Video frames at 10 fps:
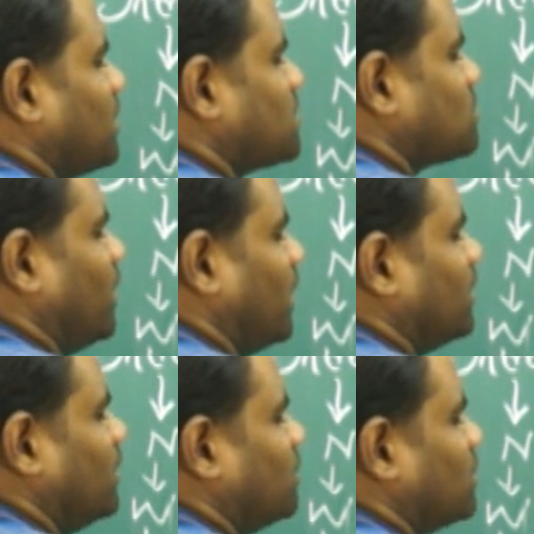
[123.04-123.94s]
plus
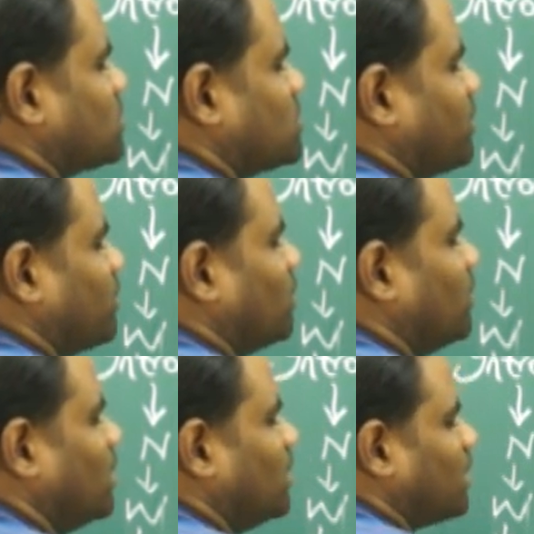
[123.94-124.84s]
1 equal to 0
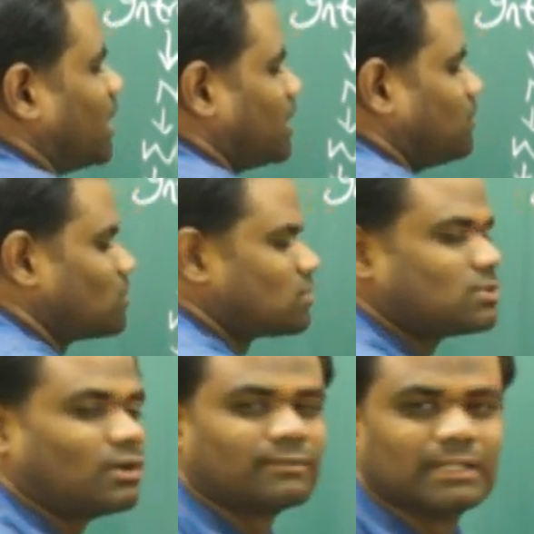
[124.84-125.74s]
and I want to
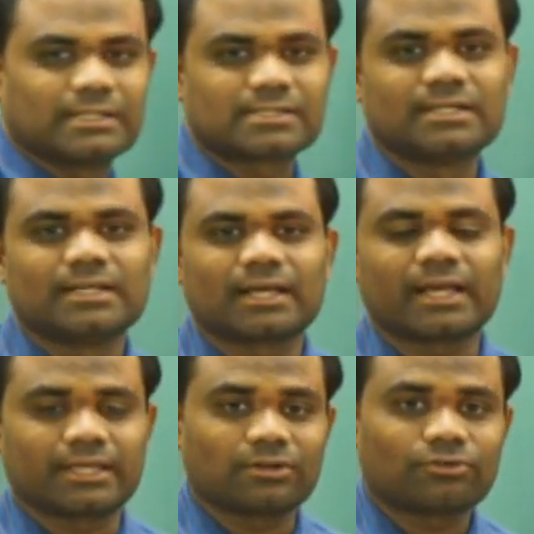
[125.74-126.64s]
solve this.
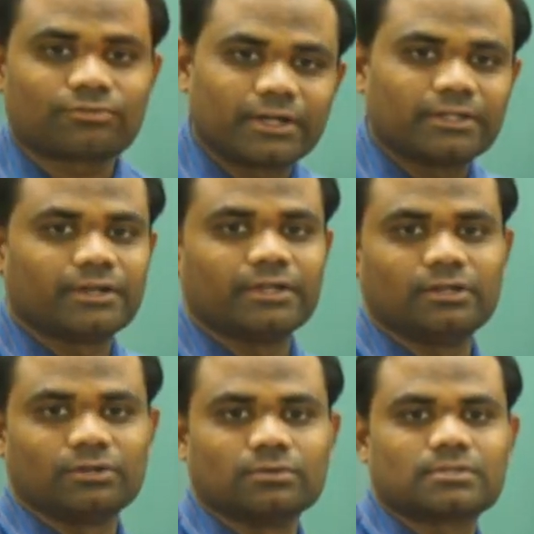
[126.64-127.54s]
I cannot find the
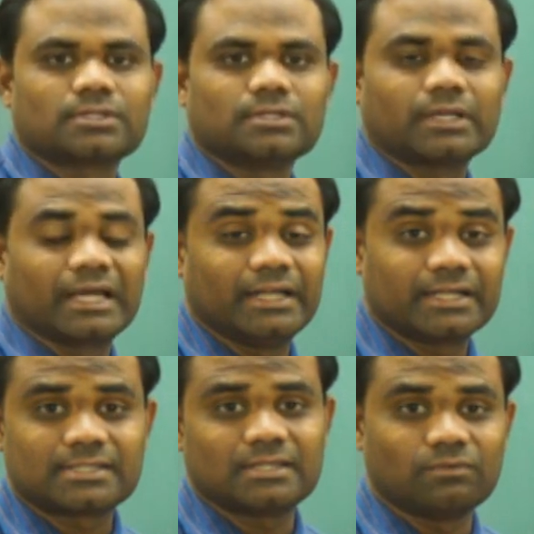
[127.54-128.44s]
real roots and
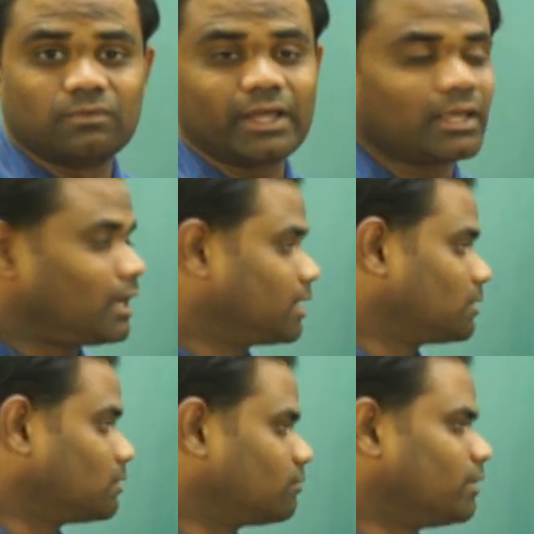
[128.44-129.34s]
let's see why I
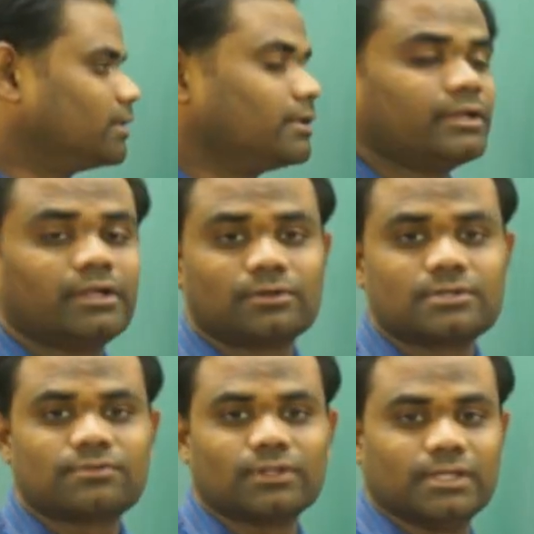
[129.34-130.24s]
cannot find the real
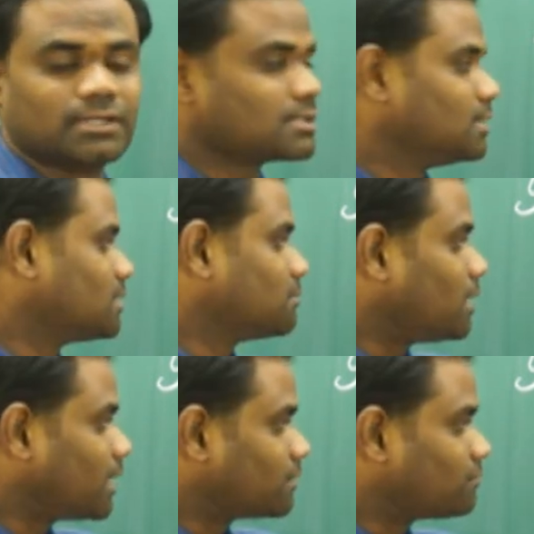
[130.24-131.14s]
roots for this
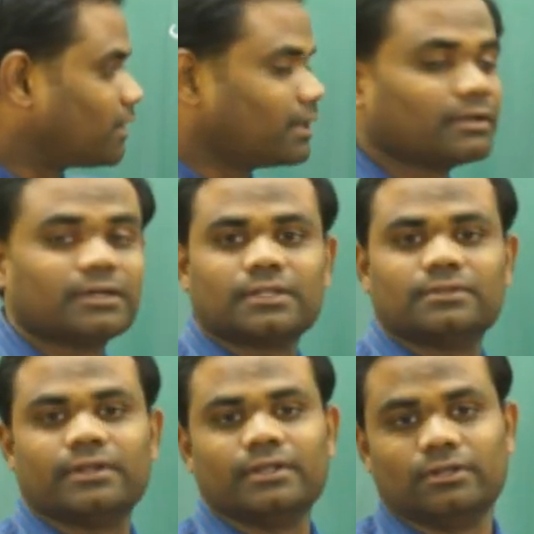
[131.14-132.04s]
but I can find
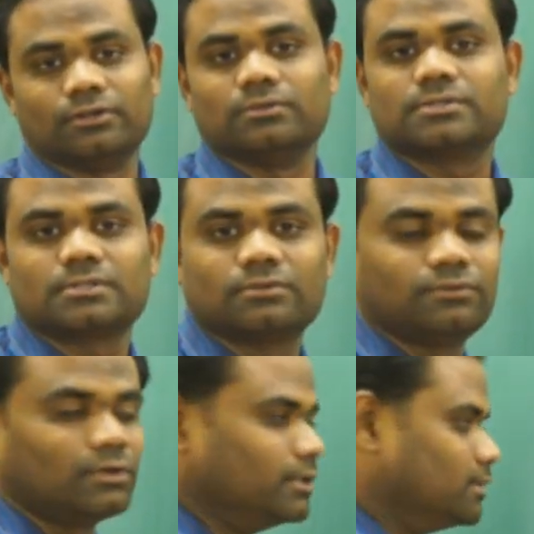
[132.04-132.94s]
the real roots
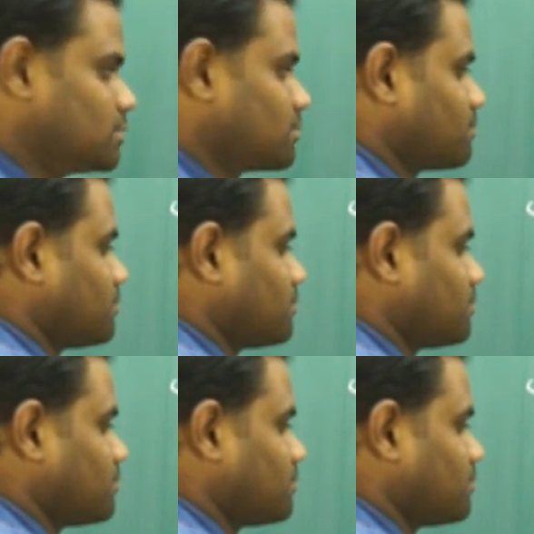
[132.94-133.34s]
for this.